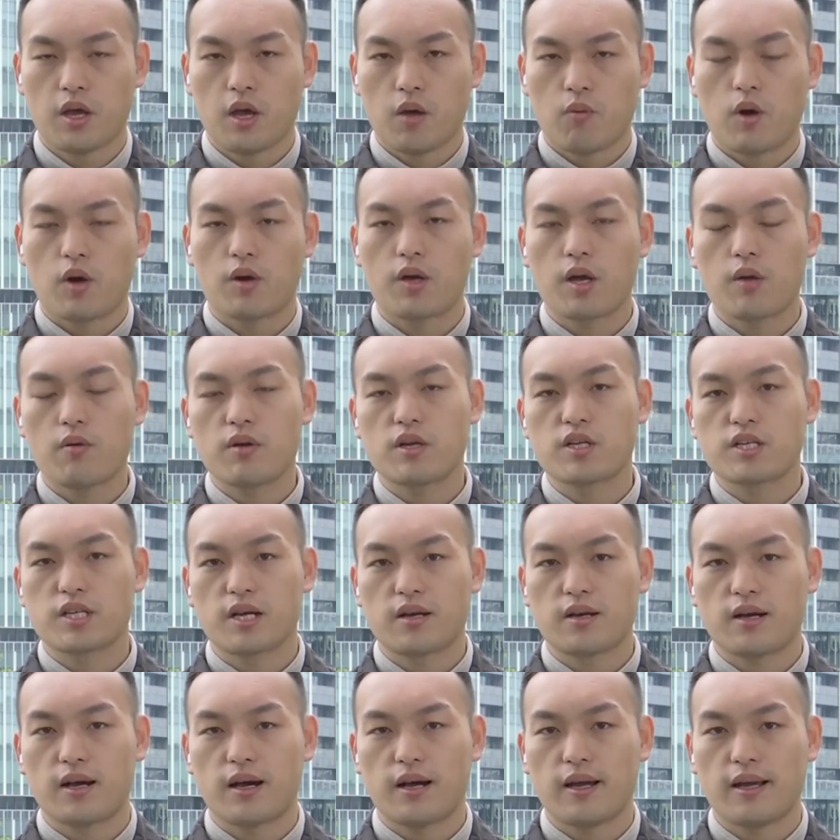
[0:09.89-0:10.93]
Well, here in
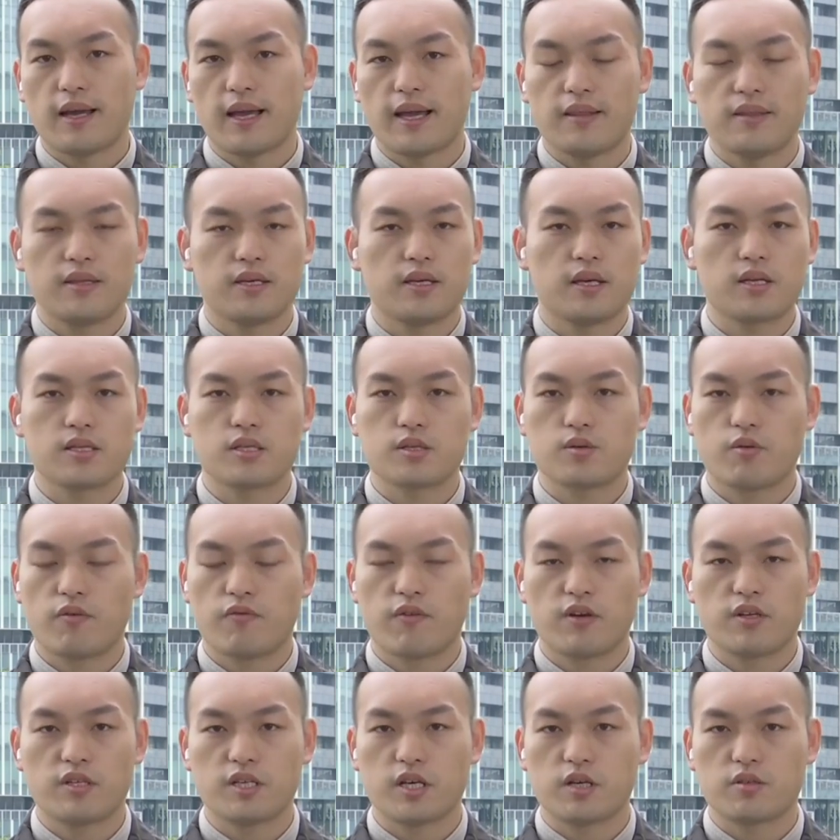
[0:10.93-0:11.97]
Shanghai and the Yangtze
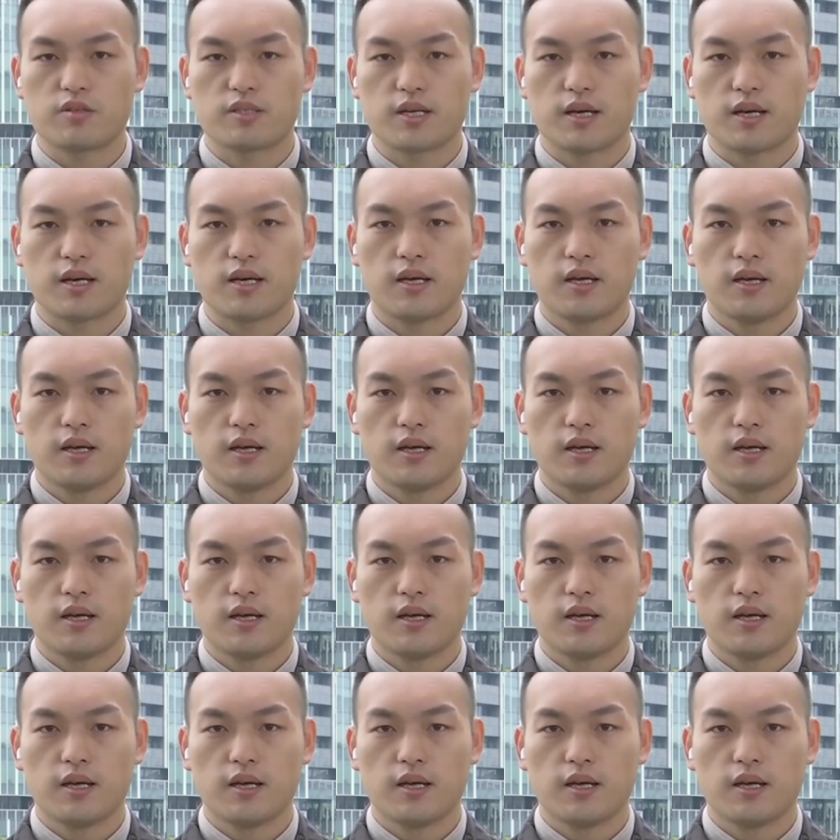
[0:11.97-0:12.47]
River Delta,